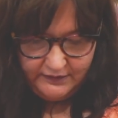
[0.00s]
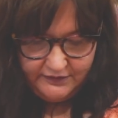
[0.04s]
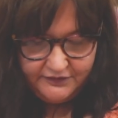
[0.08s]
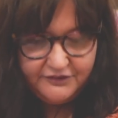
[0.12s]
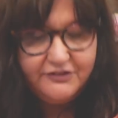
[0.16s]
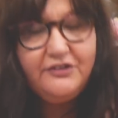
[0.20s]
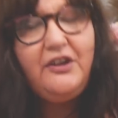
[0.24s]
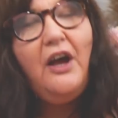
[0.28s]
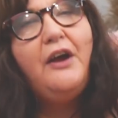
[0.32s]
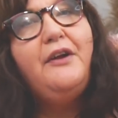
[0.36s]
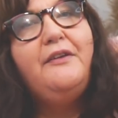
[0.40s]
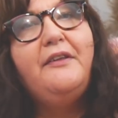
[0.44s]

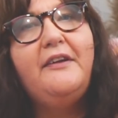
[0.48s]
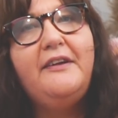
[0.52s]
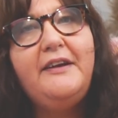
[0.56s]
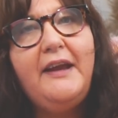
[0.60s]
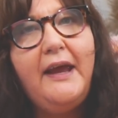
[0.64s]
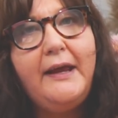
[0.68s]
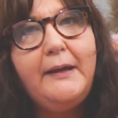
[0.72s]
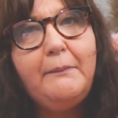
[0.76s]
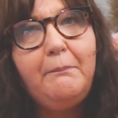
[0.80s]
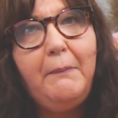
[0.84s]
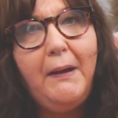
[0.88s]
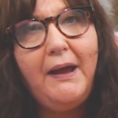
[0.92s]
sew the
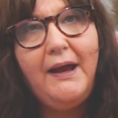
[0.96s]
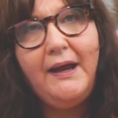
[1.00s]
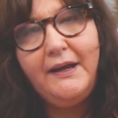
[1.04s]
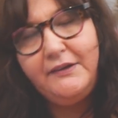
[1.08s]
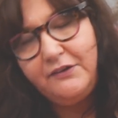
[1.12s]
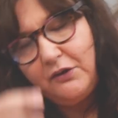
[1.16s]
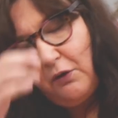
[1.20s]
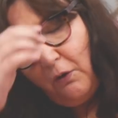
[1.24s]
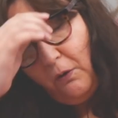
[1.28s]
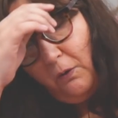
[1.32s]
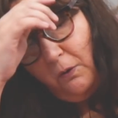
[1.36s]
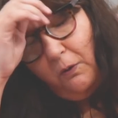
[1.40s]

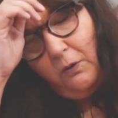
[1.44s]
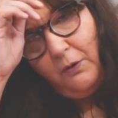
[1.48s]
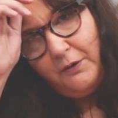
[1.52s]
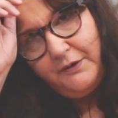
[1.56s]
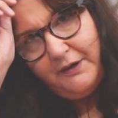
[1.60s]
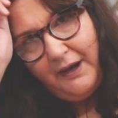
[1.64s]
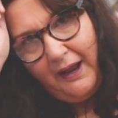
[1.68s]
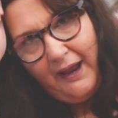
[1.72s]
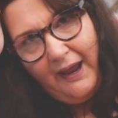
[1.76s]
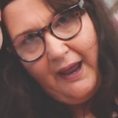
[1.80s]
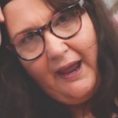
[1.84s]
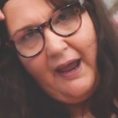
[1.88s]
neckband
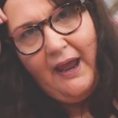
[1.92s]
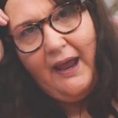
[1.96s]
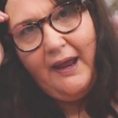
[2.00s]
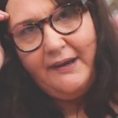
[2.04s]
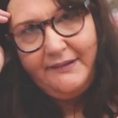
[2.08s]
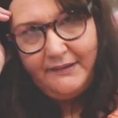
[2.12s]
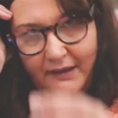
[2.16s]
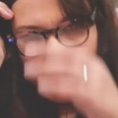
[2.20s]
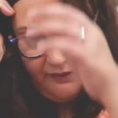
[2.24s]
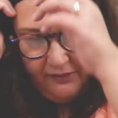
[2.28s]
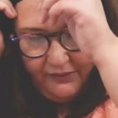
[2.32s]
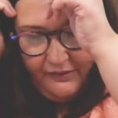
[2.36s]
on,
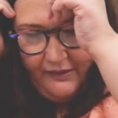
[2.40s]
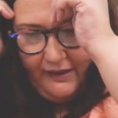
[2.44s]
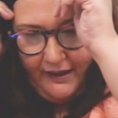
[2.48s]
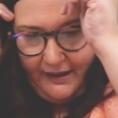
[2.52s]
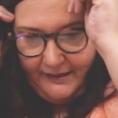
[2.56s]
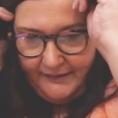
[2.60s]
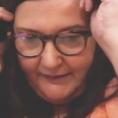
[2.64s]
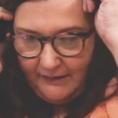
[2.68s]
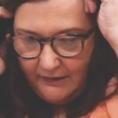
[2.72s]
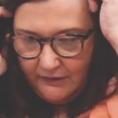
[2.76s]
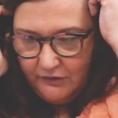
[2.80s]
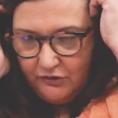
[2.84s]
and
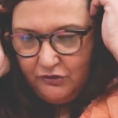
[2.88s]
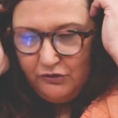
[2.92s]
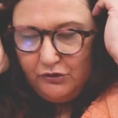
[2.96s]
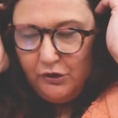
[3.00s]
then